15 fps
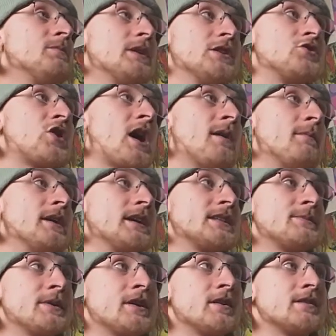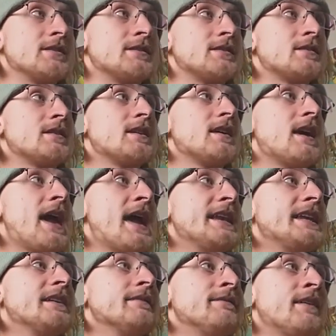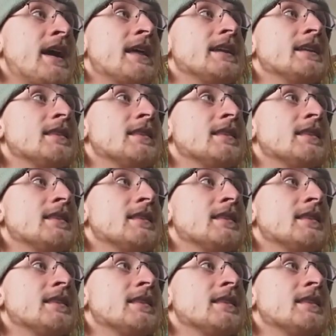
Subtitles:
but a trauma experience is any event